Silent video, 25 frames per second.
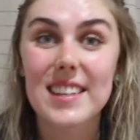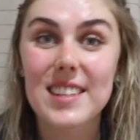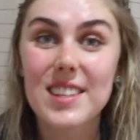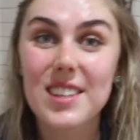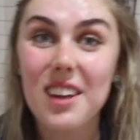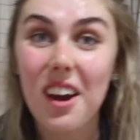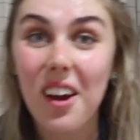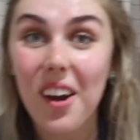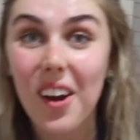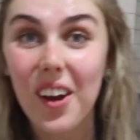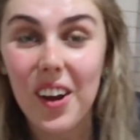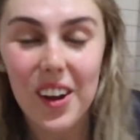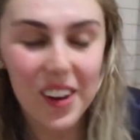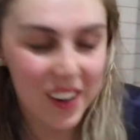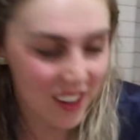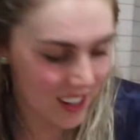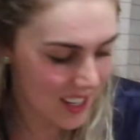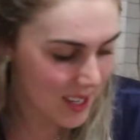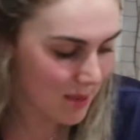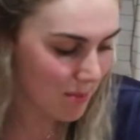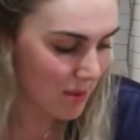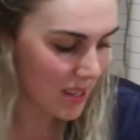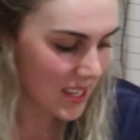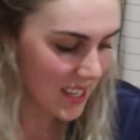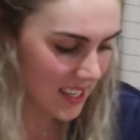So
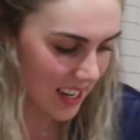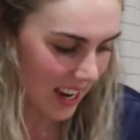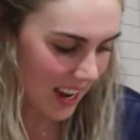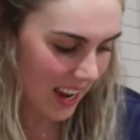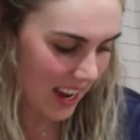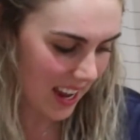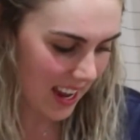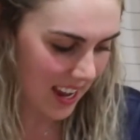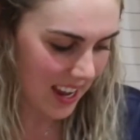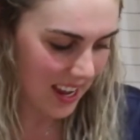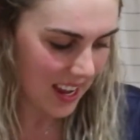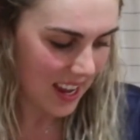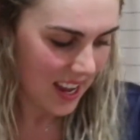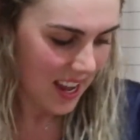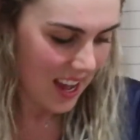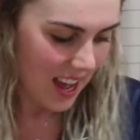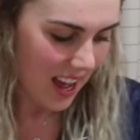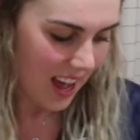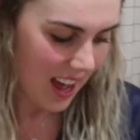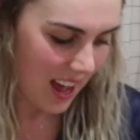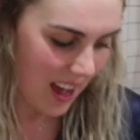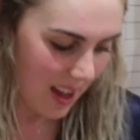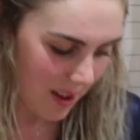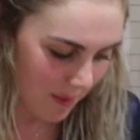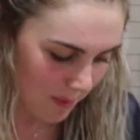Christmas Day,
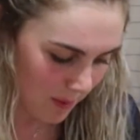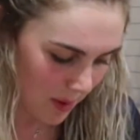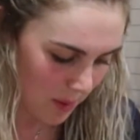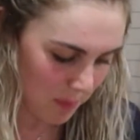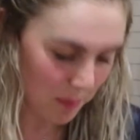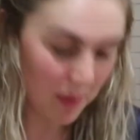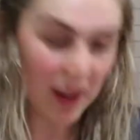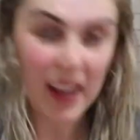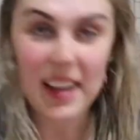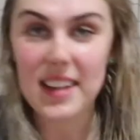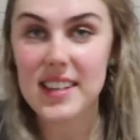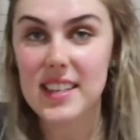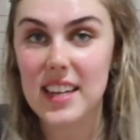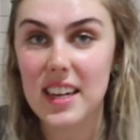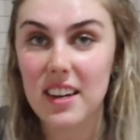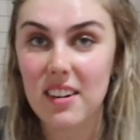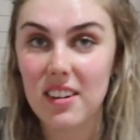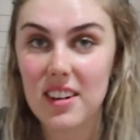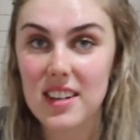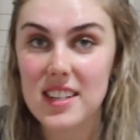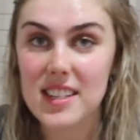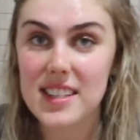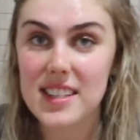my Secret